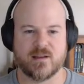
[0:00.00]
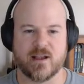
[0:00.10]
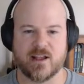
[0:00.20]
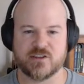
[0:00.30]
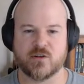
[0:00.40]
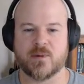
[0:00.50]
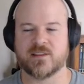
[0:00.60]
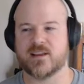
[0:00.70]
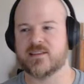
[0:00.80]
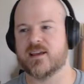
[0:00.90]
And so among
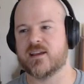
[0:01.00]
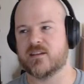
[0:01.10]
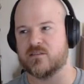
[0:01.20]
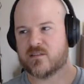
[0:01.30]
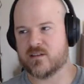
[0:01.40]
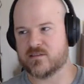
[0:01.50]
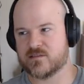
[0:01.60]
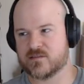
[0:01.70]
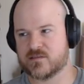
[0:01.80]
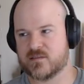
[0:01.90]
that thing,
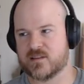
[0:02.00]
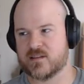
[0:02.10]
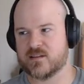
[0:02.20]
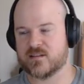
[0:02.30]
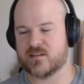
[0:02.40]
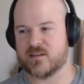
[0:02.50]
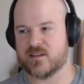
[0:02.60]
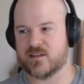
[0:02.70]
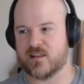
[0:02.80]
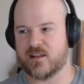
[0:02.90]
that's
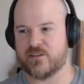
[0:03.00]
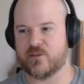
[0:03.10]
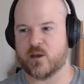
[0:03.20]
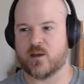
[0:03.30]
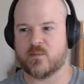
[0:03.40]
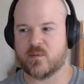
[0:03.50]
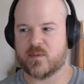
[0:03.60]
a lot of the